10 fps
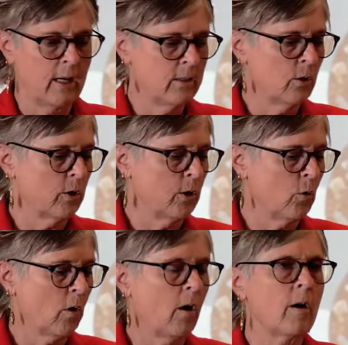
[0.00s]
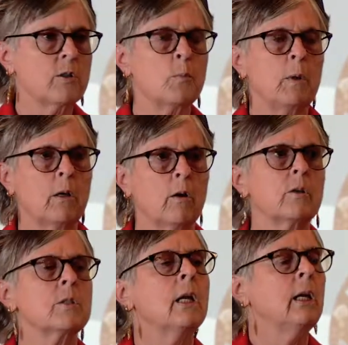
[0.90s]
and dear to your hearts
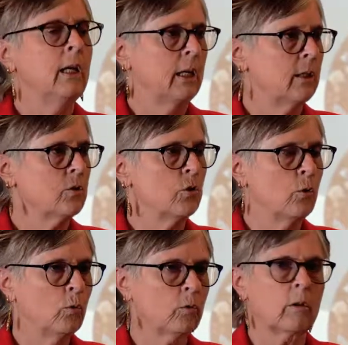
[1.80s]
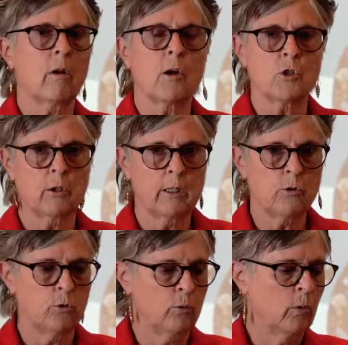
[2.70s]
because it is used largely
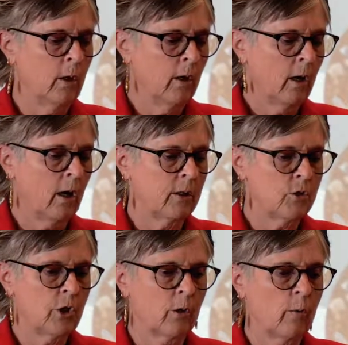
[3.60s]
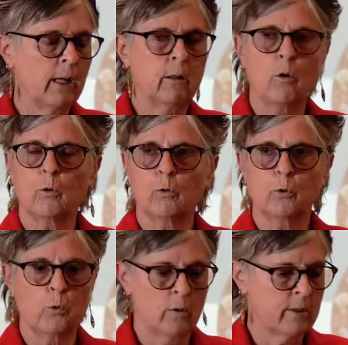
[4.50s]
to generate local
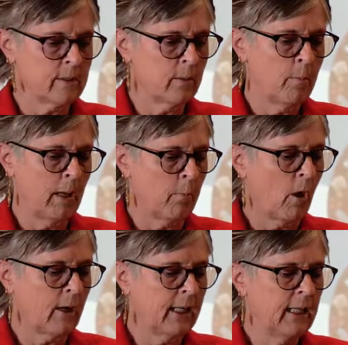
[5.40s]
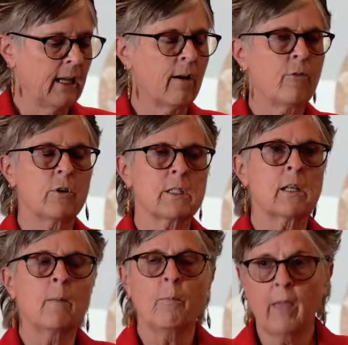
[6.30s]
tourism and marketing
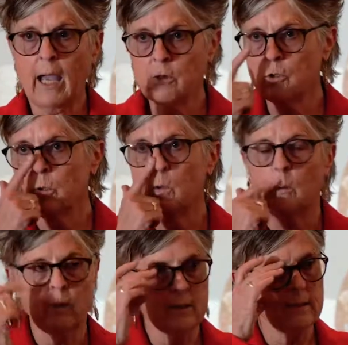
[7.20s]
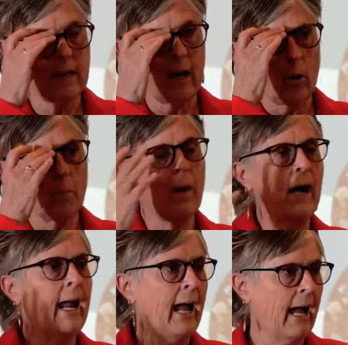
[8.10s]
efforts. That too is down
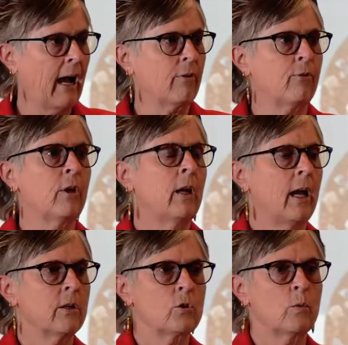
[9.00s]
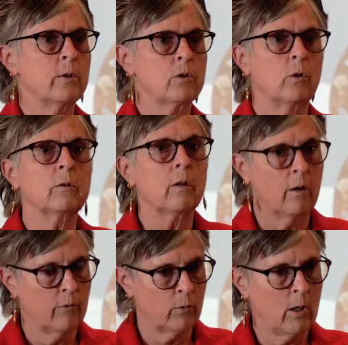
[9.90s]
by half as a result
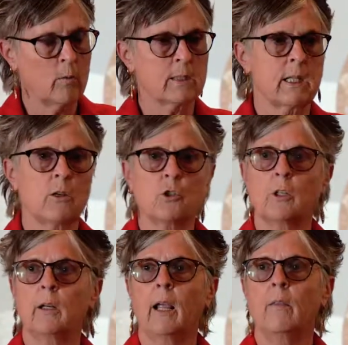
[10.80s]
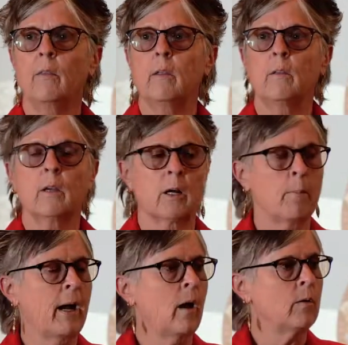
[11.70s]
of the Great Recession and then the
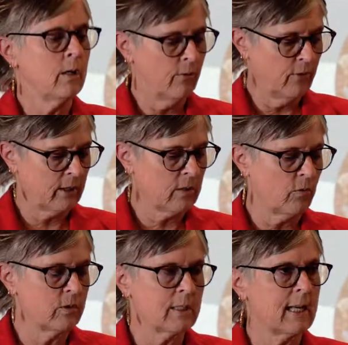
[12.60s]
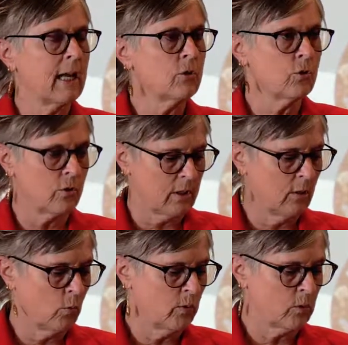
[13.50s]
compounding effects of the disasters
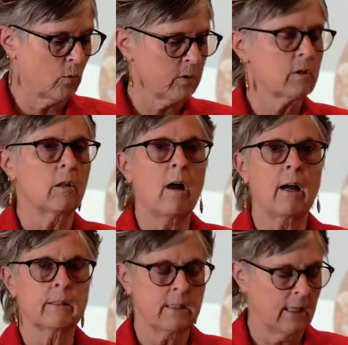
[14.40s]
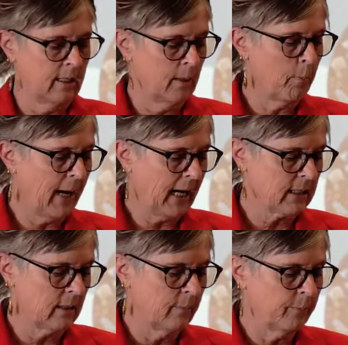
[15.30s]
and the resorts lost and
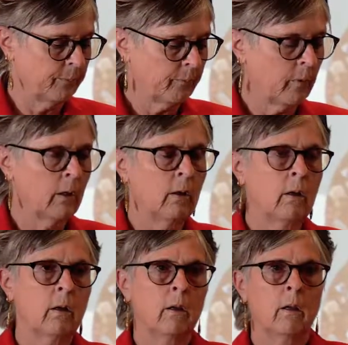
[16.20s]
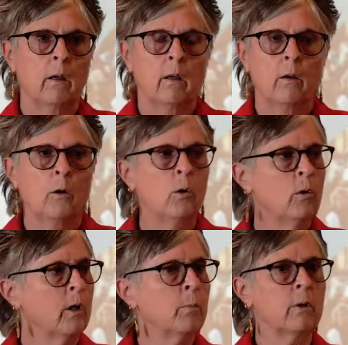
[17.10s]
impacted.
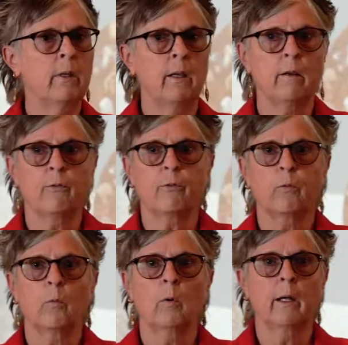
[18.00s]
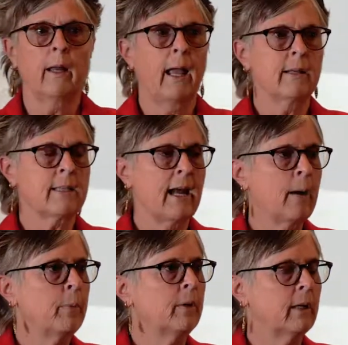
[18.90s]
Who could believe what has
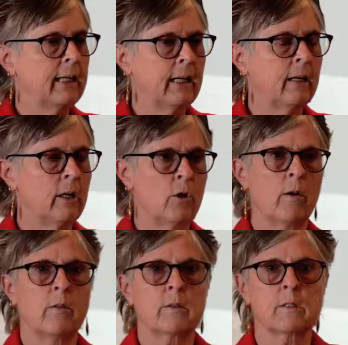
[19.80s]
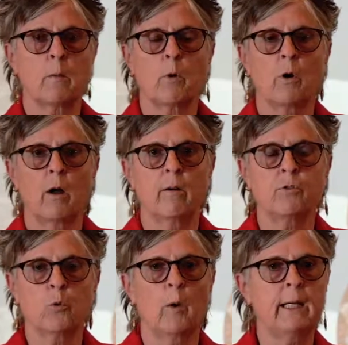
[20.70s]
happened again here in the summer
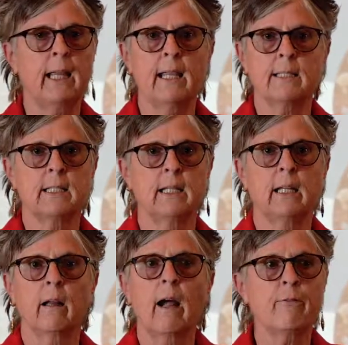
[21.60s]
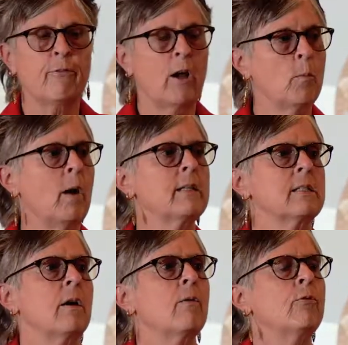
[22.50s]
of 2018? I found
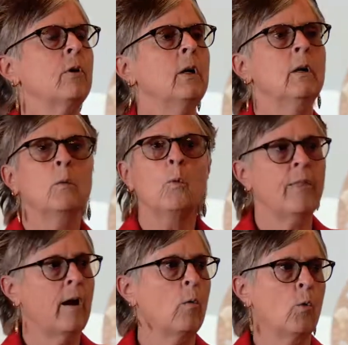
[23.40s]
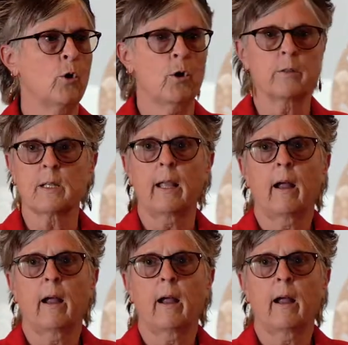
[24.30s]
myself without words.